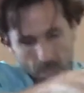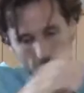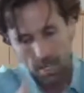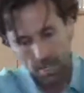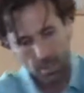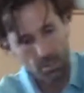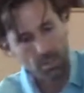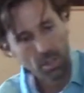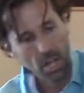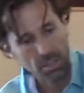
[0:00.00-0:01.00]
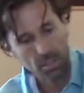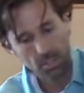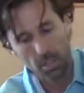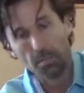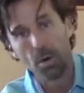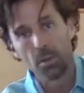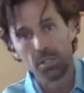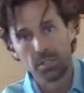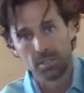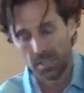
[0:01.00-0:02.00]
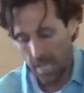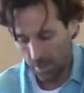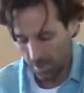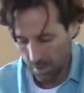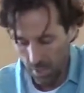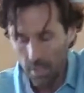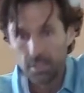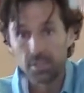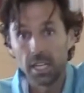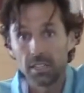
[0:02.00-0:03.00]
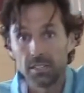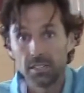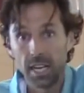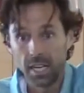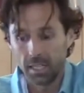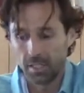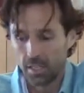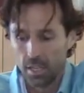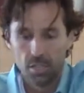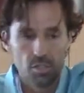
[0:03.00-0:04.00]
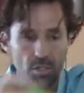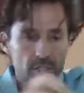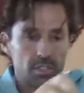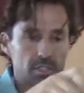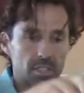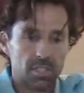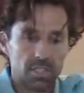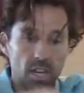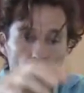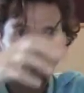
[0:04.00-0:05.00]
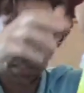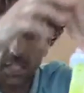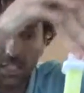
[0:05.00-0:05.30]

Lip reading: a lot of your components inside will stay stained. So this is celery.